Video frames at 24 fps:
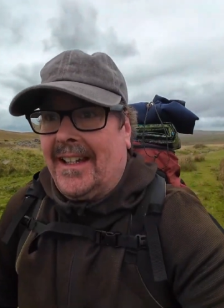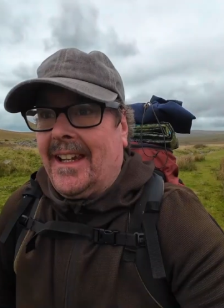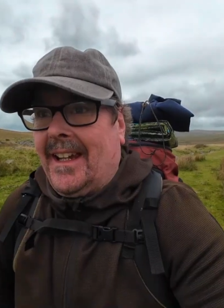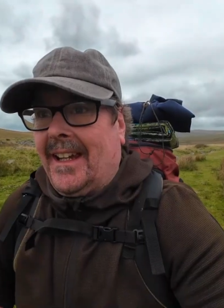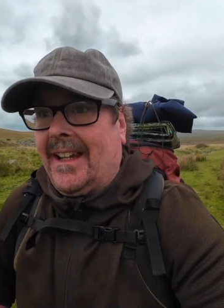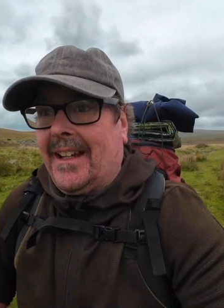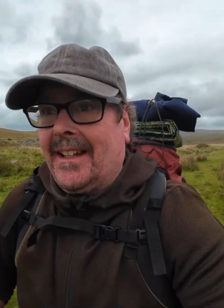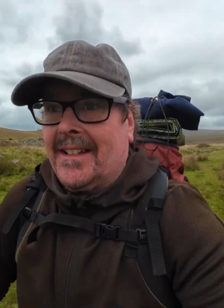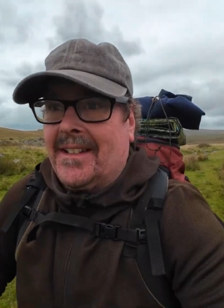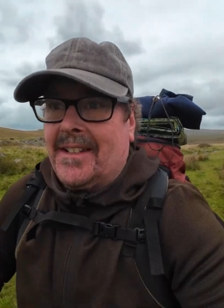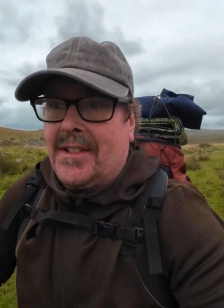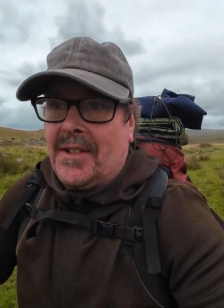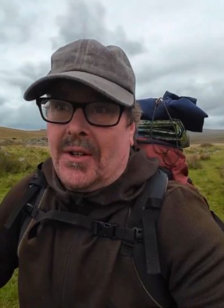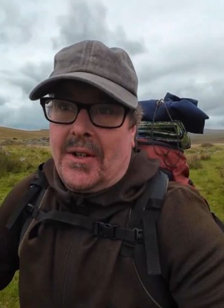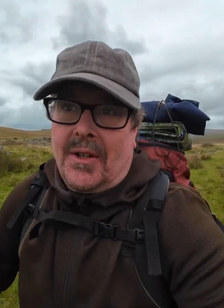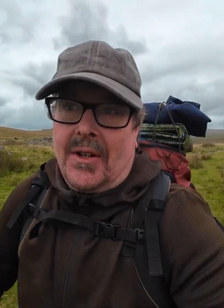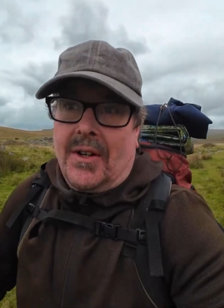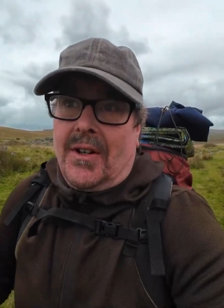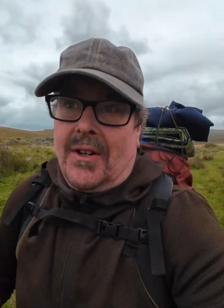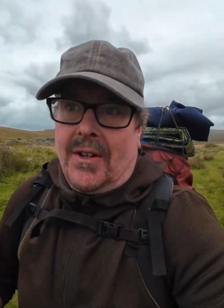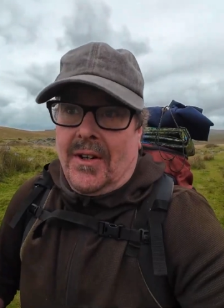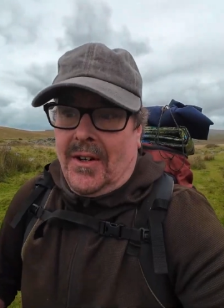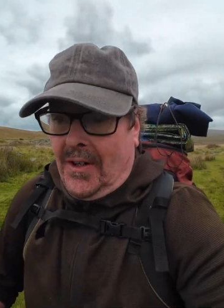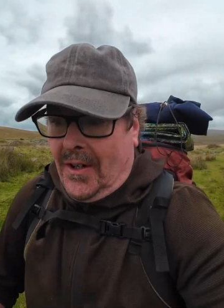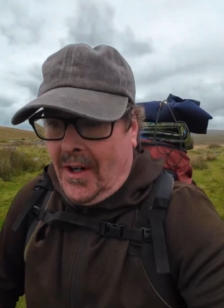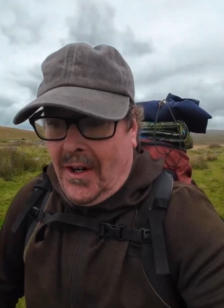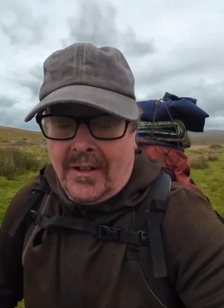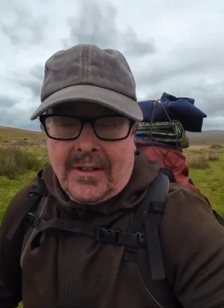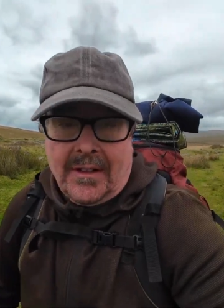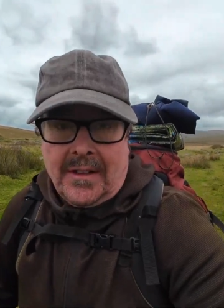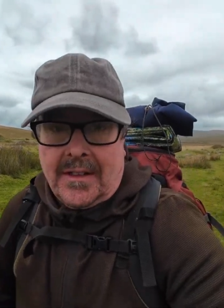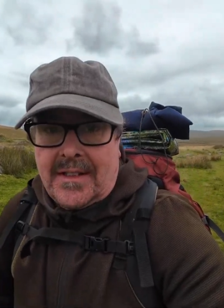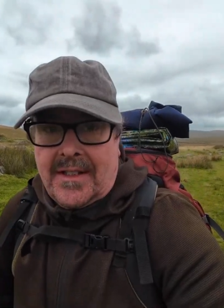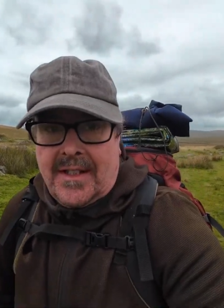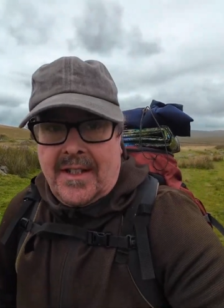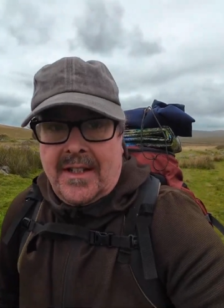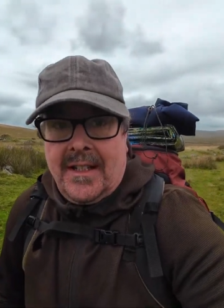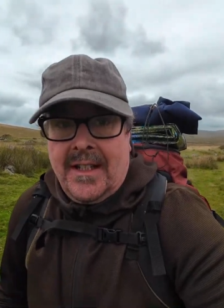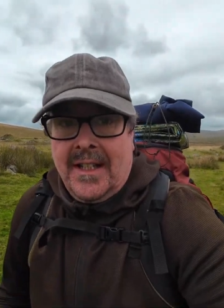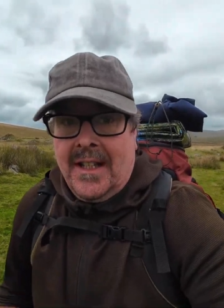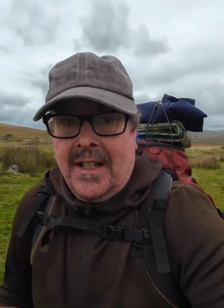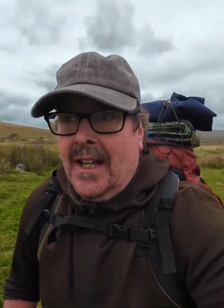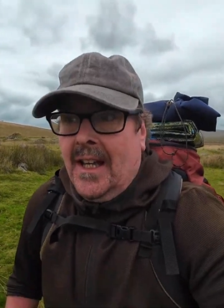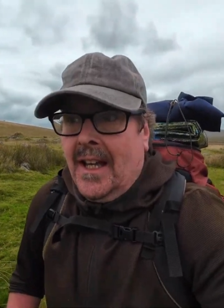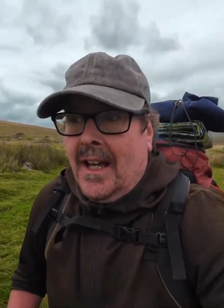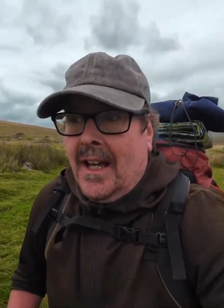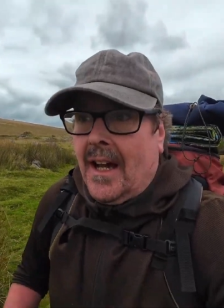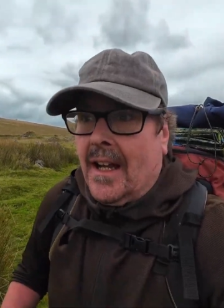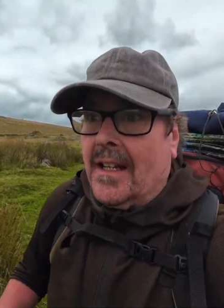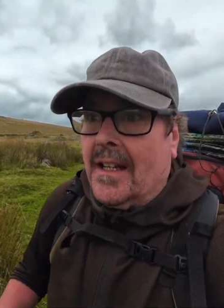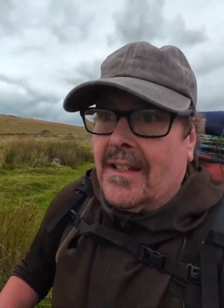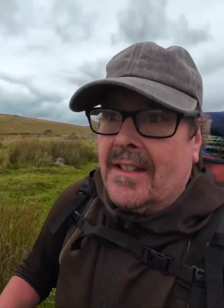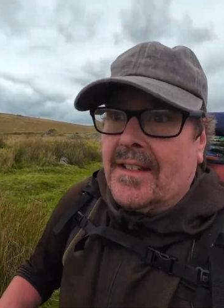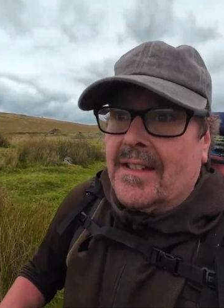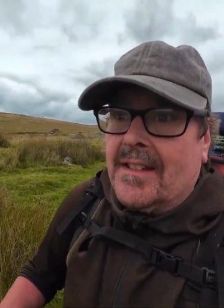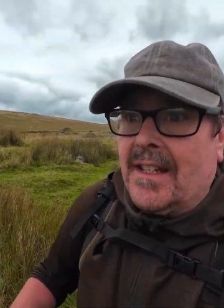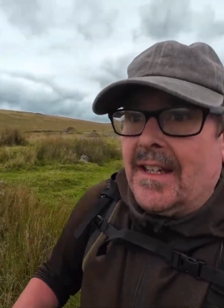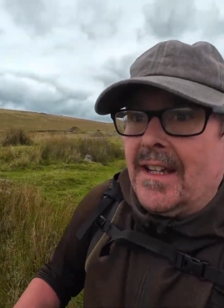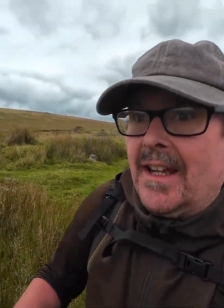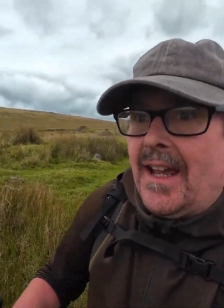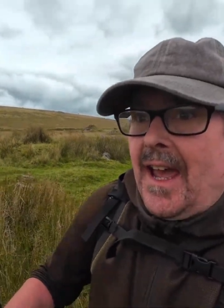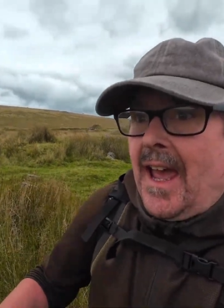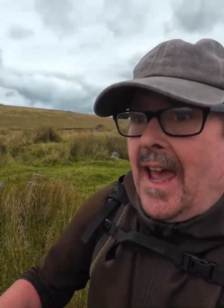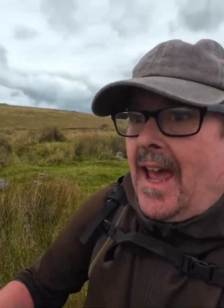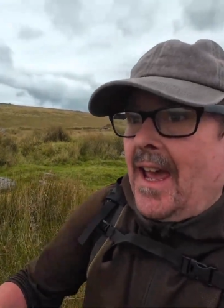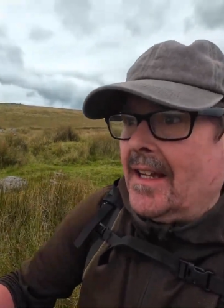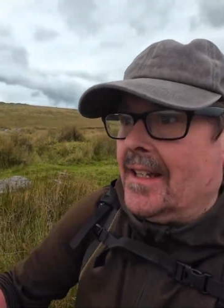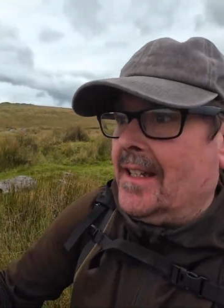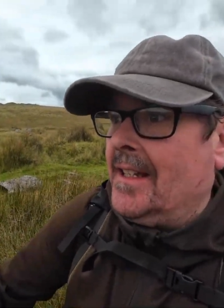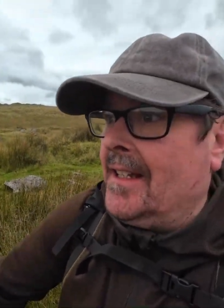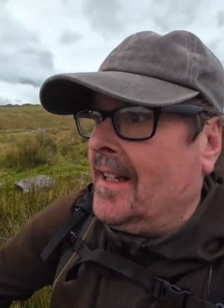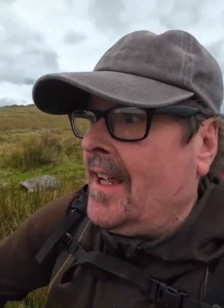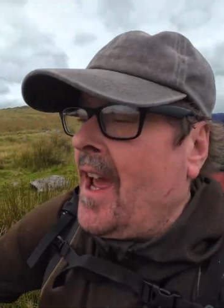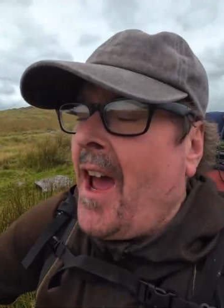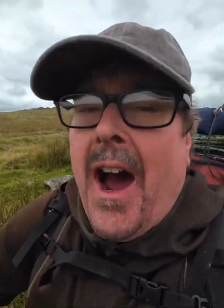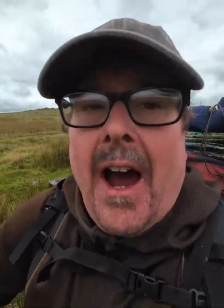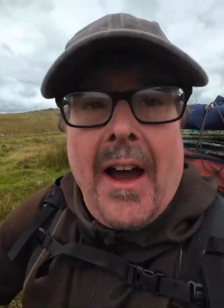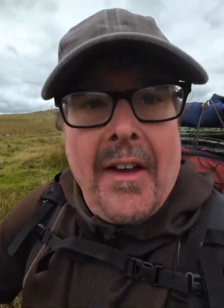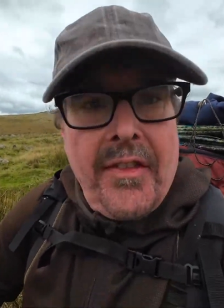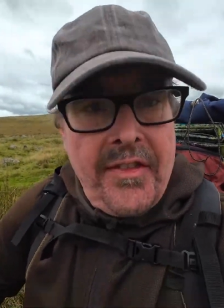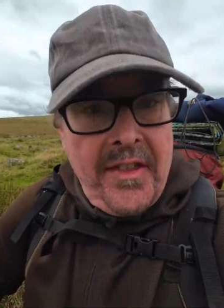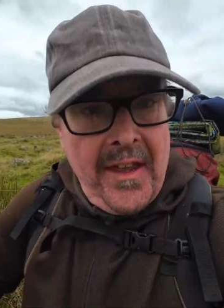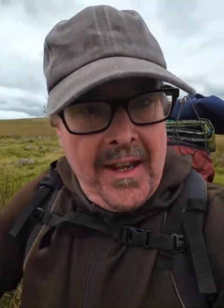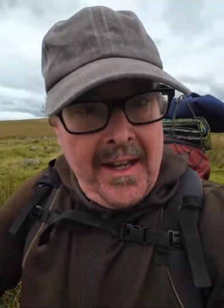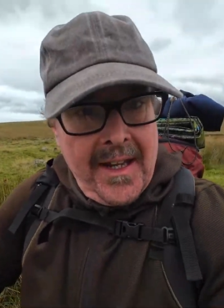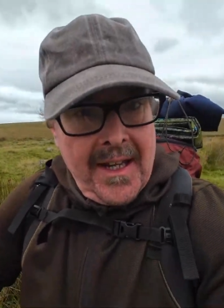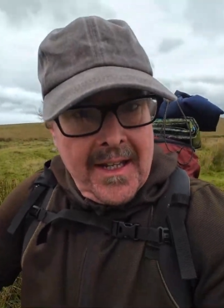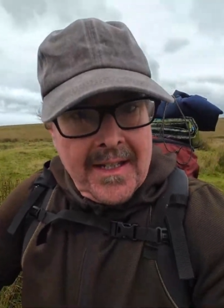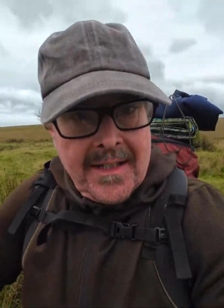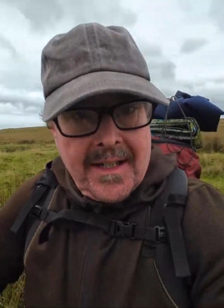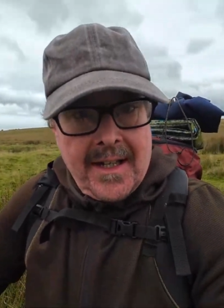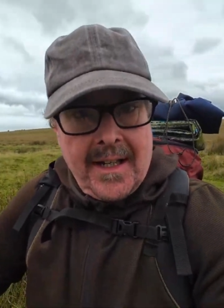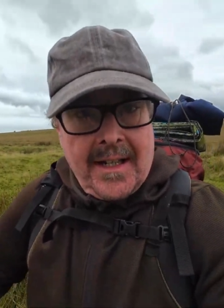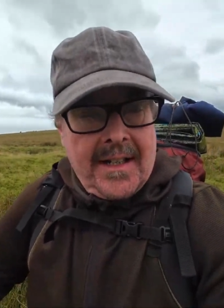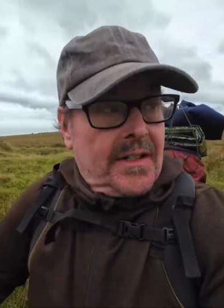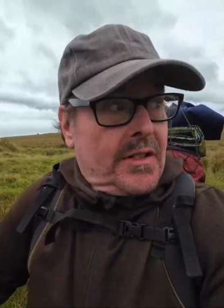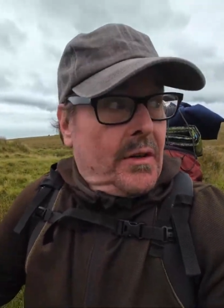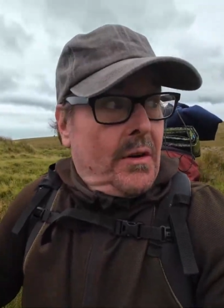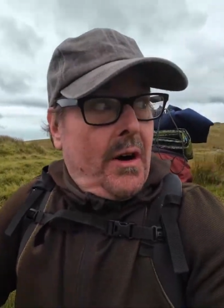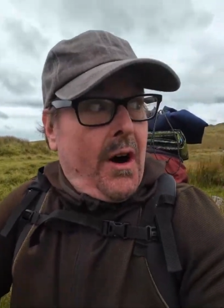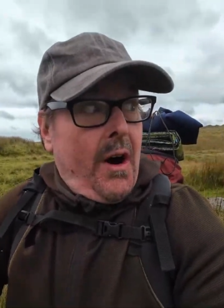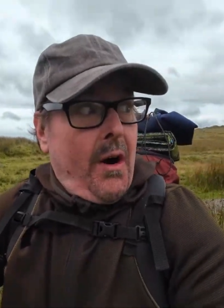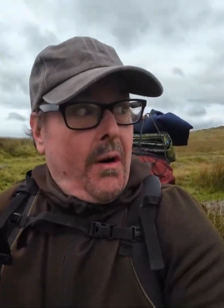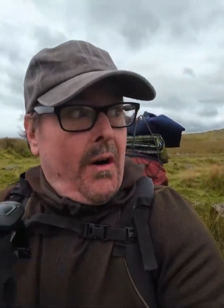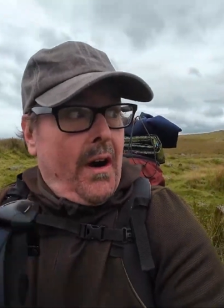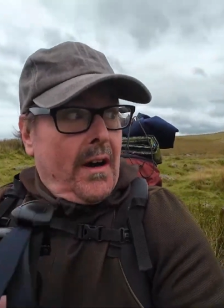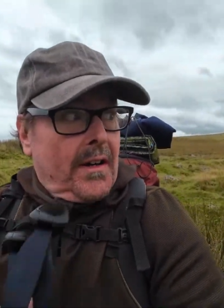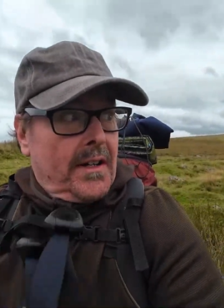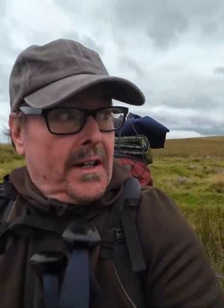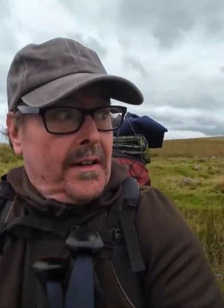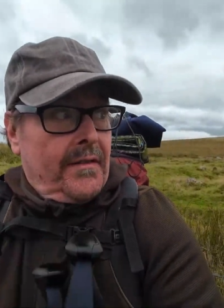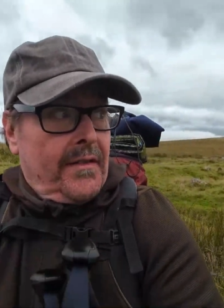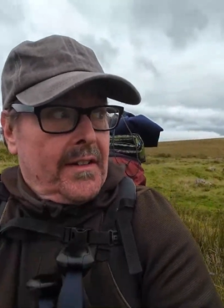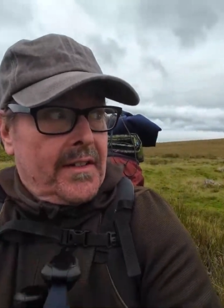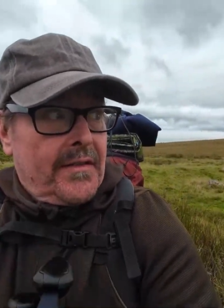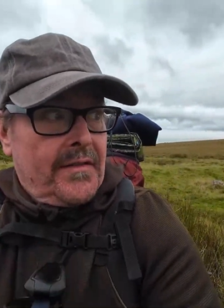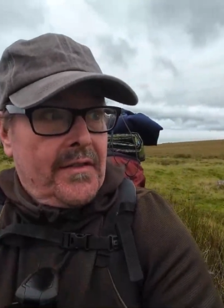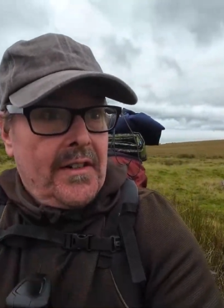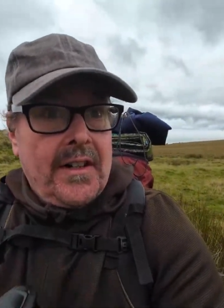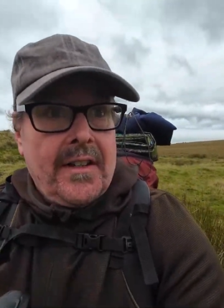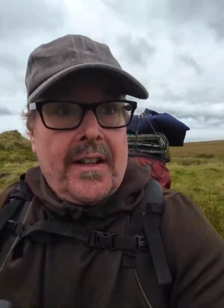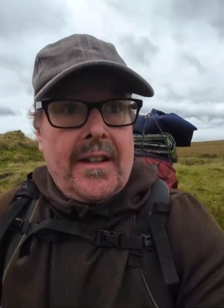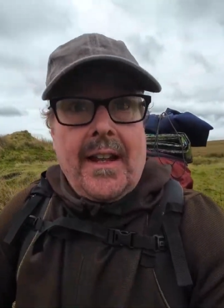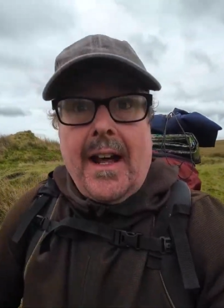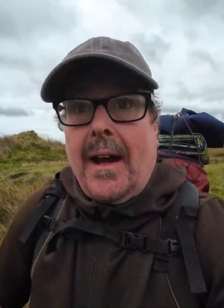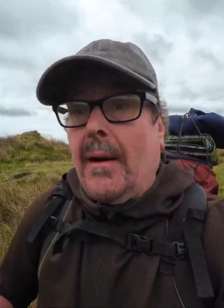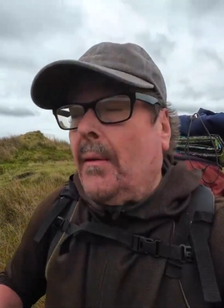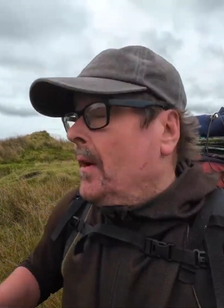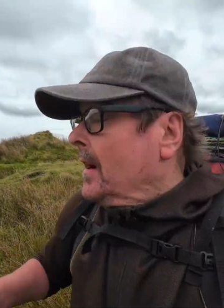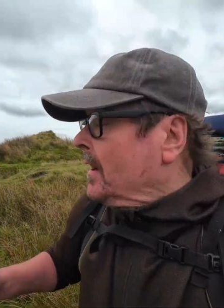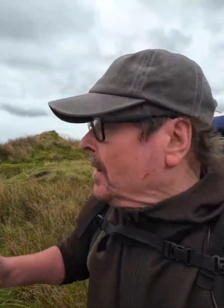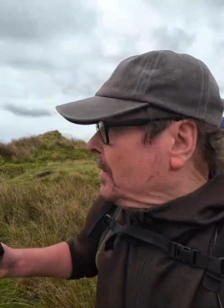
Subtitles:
Kings Tor halt, and you see ahead, I think it's Kings Tor halt, I don't know if it's further that way